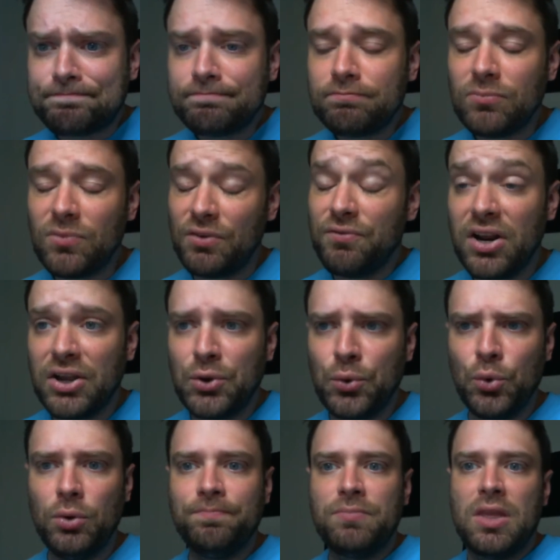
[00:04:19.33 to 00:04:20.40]
Very
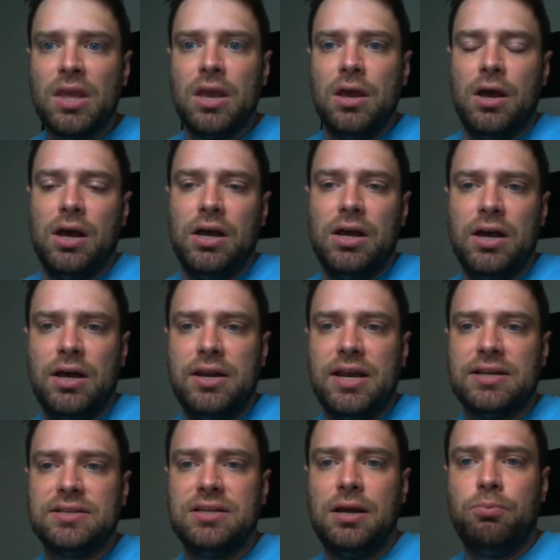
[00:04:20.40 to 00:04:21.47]
cool.
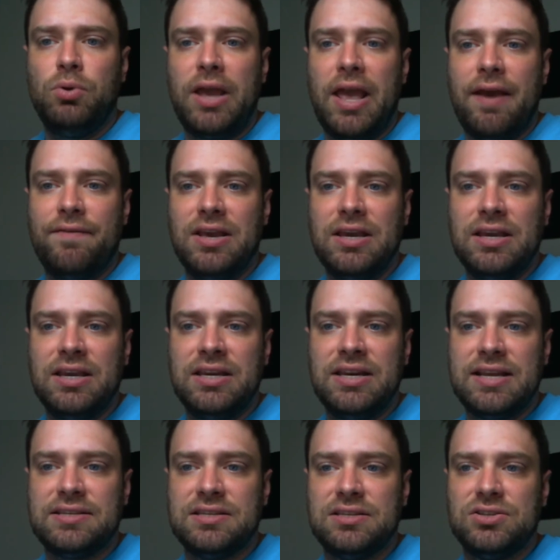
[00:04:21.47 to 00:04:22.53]
Next up, we have
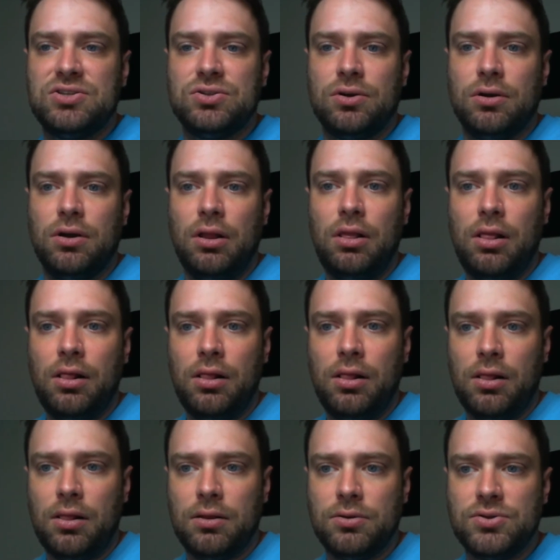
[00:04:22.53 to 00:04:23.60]
Incandescence
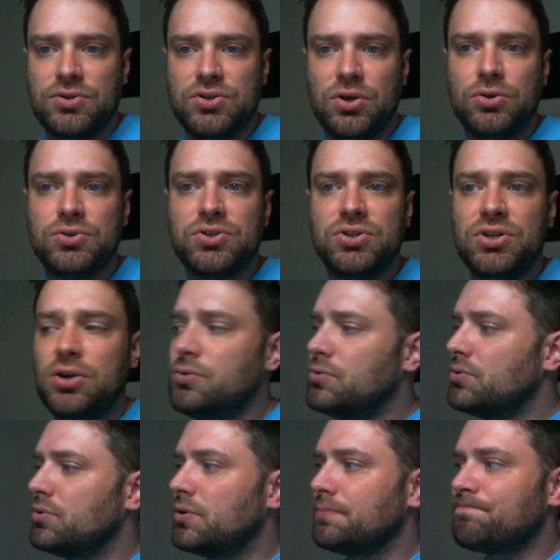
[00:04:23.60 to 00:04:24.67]
Soul Stoke.
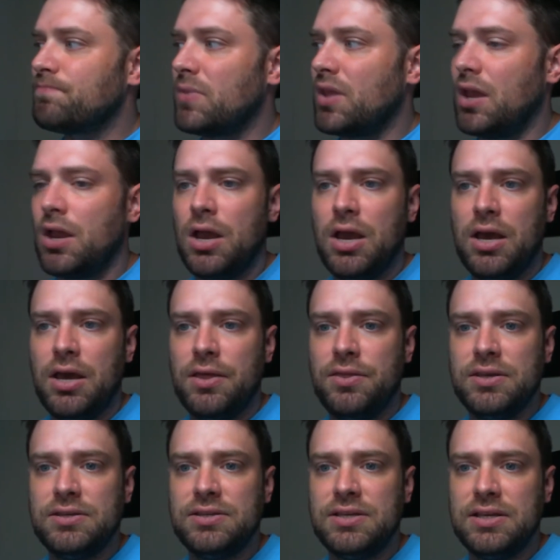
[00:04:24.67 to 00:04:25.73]

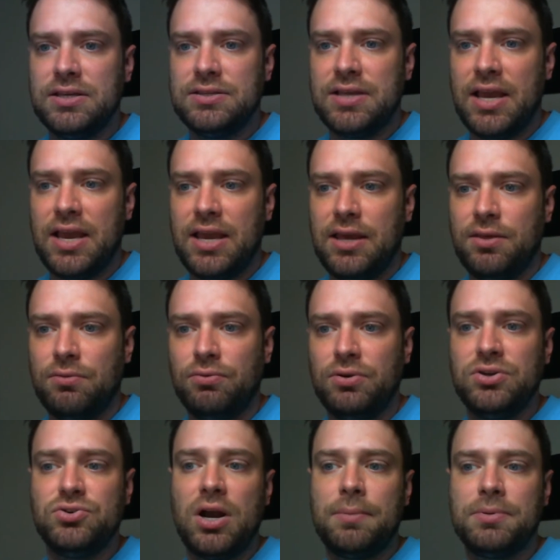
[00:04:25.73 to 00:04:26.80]
This is a
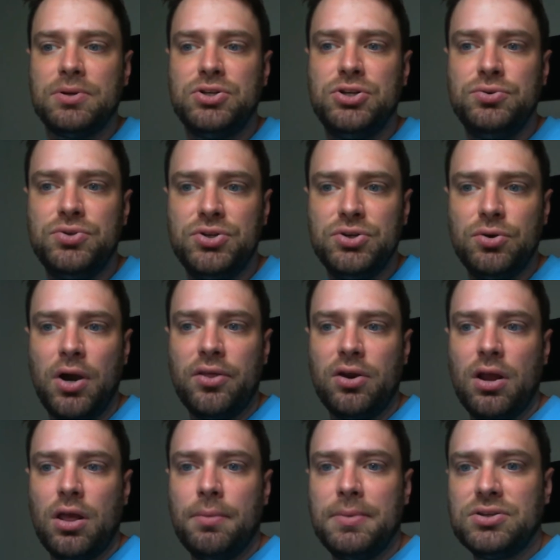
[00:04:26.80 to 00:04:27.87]
3-drop 2/2. Other
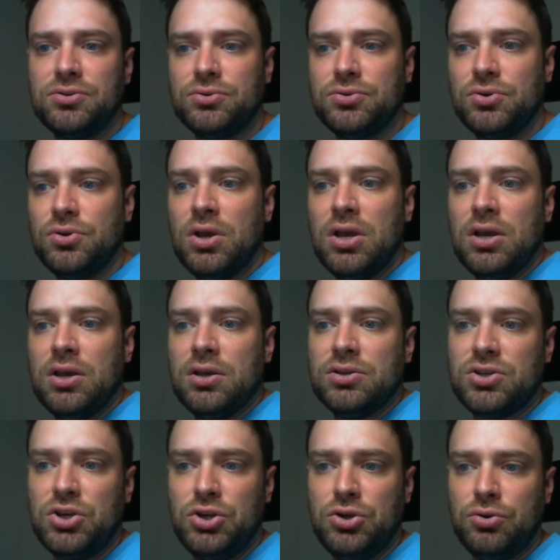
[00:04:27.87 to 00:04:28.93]
elemental
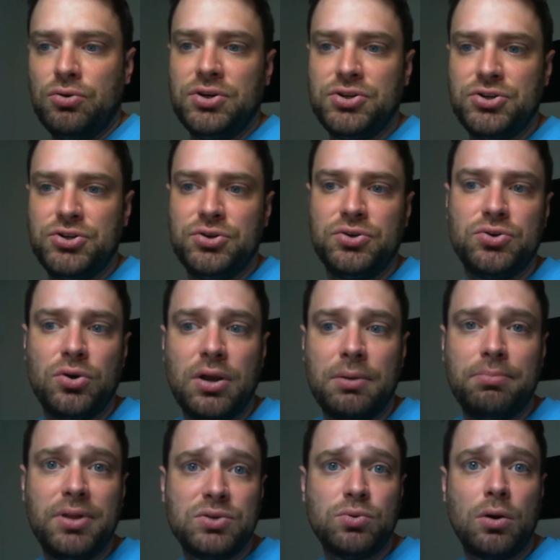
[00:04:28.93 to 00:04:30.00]
creatures you control get
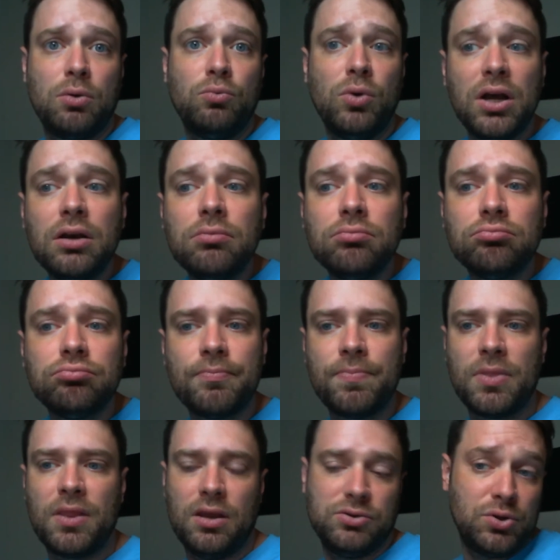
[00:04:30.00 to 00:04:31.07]
+1/1.
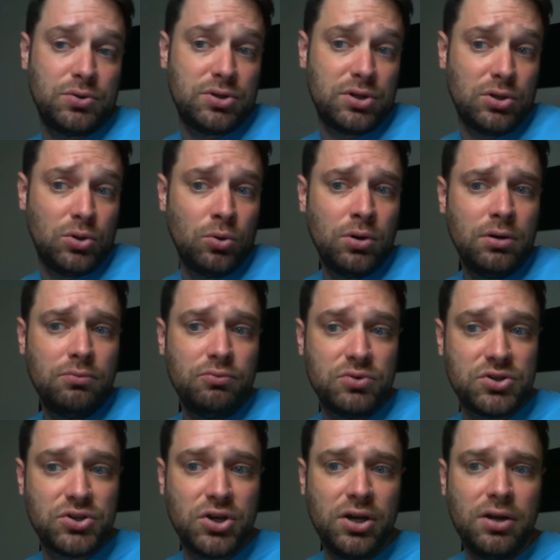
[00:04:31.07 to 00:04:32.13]
So it's a Lord, which
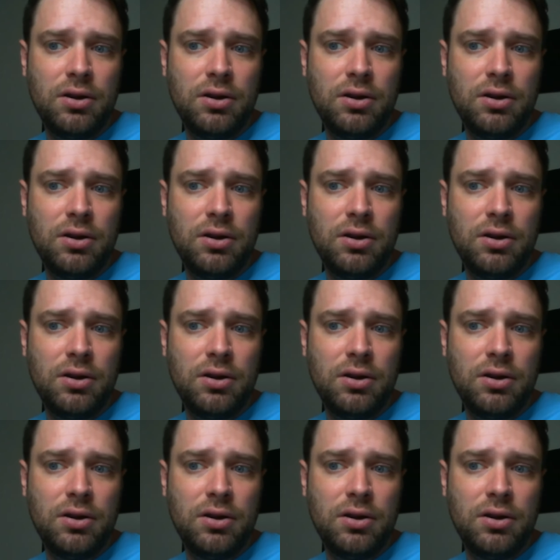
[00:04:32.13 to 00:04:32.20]
is good.